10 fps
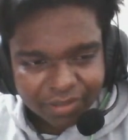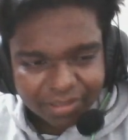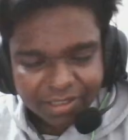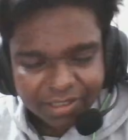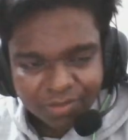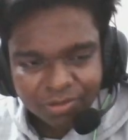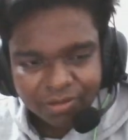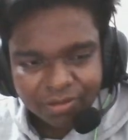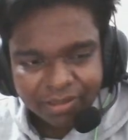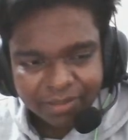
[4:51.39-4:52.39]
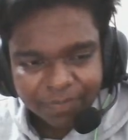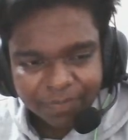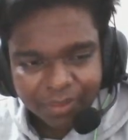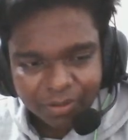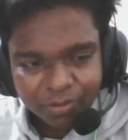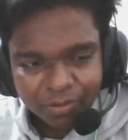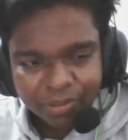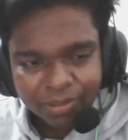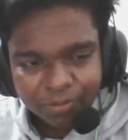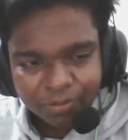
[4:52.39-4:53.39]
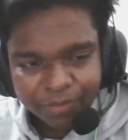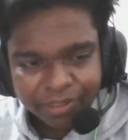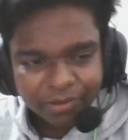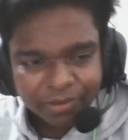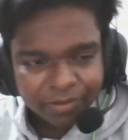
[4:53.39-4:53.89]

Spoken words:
keeps on like going looping around,